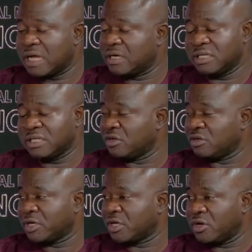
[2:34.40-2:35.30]
it can really
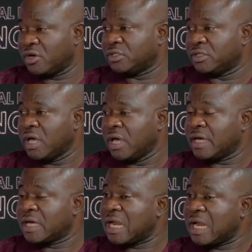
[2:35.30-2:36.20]
not be cured.
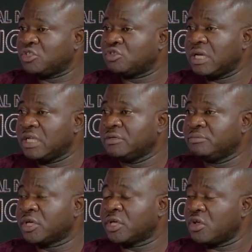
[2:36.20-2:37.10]
It can actually
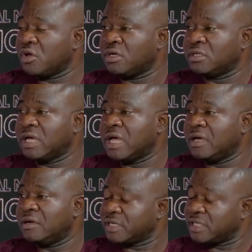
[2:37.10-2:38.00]
be cured
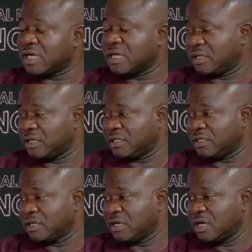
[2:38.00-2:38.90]
uh, recently
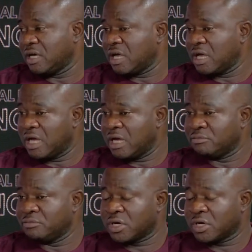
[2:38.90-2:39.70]
um,